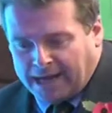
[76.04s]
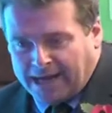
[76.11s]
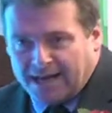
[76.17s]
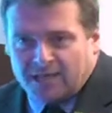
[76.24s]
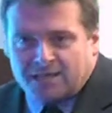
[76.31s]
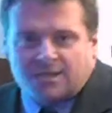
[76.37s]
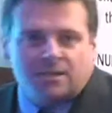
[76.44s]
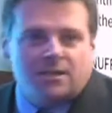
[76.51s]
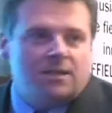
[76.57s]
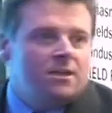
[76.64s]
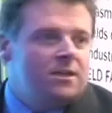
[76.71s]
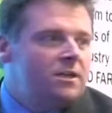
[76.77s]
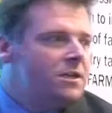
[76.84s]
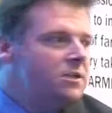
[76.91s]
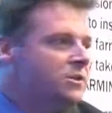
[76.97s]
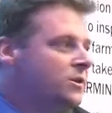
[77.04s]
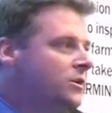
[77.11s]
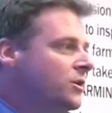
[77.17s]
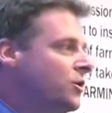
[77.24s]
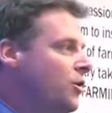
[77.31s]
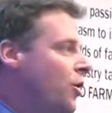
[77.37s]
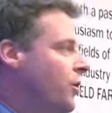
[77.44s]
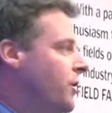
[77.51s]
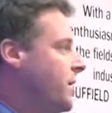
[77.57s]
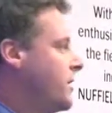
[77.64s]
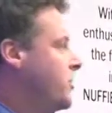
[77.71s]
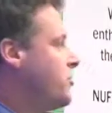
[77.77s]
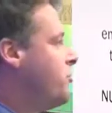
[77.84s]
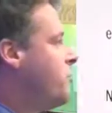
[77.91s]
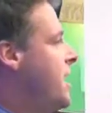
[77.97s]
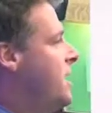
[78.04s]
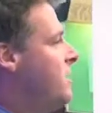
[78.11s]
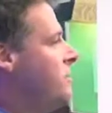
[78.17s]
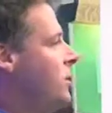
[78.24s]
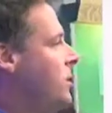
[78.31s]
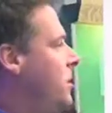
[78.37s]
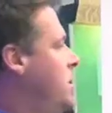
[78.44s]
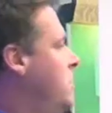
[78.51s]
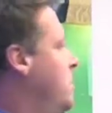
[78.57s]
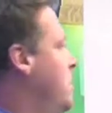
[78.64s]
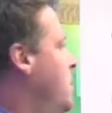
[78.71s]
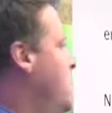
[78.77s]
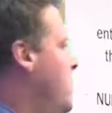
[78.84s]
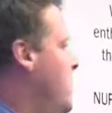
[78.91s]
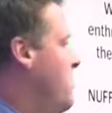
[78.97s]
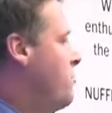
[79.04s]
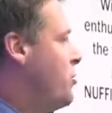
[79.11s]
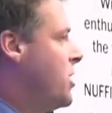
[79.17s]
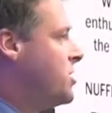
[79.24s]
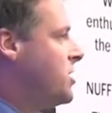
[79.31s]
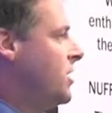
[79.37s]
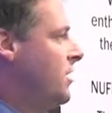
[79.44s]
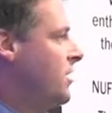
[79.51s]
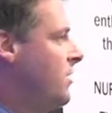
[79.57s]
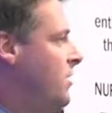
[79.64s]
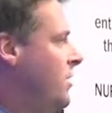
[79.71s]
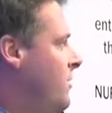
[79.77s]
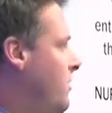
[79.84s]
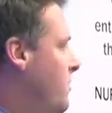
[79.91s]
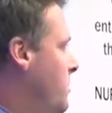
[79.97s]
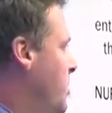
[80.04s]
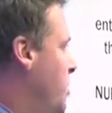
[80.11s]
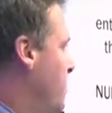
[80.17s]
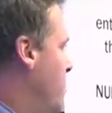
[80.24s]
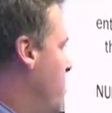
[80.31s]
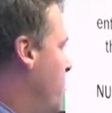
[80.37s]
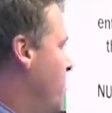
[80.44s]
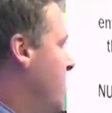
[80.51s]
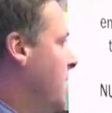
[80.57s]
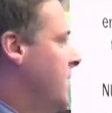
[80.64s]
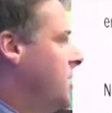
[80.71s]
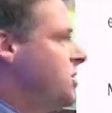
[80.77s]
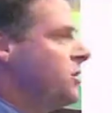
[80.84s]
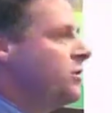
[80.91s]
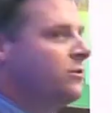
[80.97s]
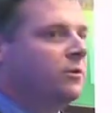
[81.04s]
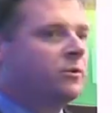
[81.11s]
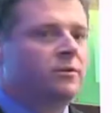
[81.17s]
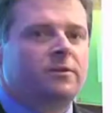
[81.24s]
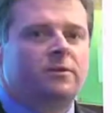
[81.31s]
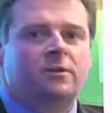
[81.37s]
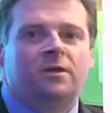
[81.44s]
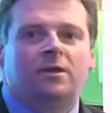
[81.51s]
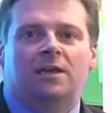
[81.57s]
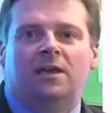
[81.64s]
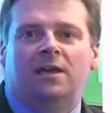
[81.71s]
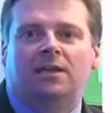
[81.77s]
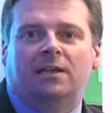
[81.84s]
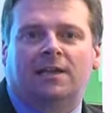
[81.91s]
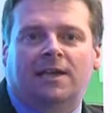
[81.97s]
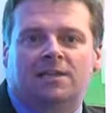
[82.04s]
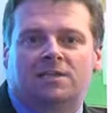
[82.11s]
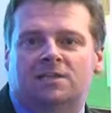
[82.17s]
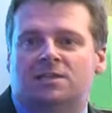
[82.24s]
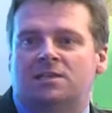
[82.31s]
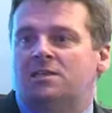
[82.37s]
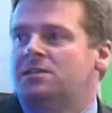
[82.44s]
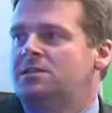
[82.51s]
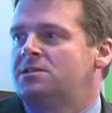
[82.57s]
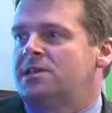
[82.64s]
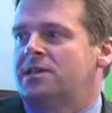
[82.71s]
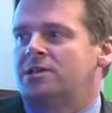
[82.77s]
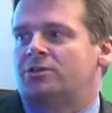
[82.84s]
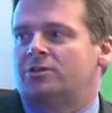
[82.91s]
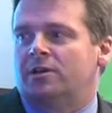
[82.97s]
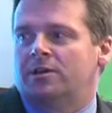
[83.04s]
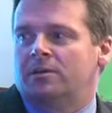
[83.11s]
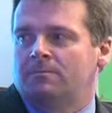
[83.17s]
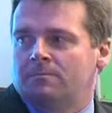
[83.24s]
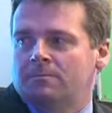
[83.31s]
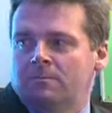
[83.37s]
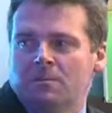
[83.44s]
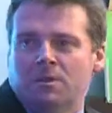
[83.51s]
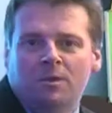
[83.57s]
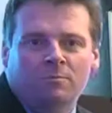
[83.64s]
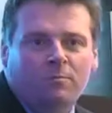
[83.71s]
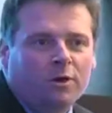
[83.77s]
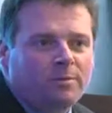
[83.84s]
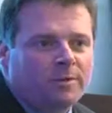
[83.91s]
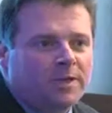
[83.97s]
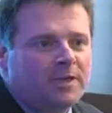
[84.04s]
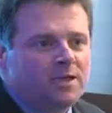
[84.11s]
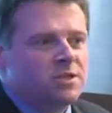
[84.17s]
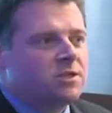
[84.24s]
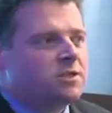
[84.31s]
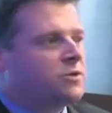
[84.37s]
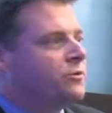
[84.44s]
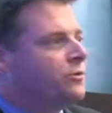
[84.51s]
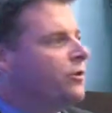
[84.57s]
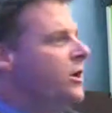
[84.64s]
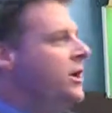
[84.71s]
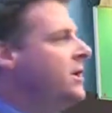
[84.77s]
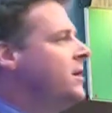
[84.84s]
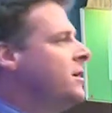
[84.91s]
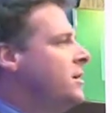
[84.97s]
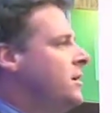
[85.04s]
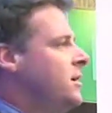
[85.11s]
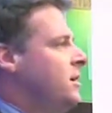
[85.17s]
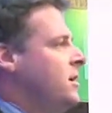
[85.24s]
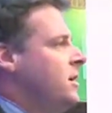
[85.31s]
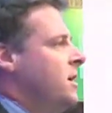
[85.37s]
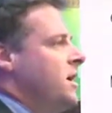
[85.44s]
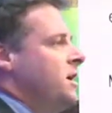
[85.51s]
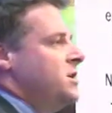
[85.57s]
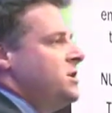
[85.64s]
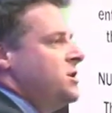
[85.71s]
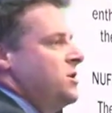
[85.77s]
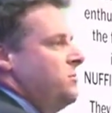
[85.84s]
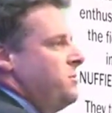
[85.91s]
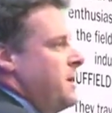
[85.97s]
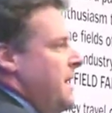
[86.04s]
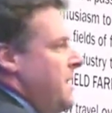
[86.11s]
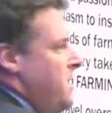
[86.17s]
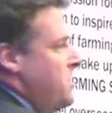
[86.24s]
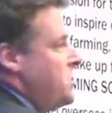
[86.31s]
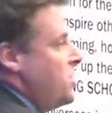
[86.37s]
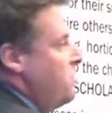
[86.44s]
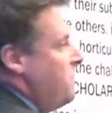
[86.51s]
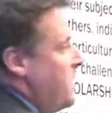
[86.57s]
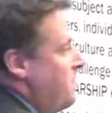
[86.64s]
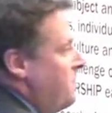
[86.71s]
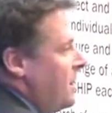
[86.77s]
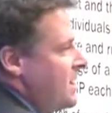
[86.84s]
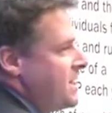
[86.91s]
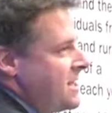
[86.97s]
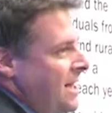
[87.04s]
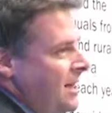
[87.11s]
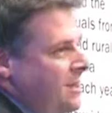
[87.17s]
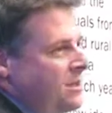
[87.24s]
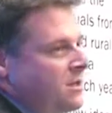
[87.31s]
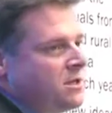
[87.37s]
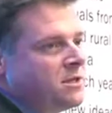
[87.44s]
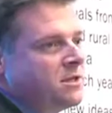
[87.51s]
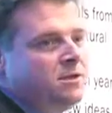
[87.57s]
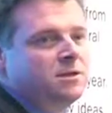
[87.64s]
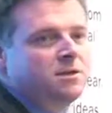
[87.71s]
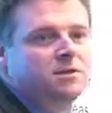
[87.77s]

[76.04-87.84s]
planet has undergone incredible pressure from human population growth in the last century. Population is growing at 2 people a second.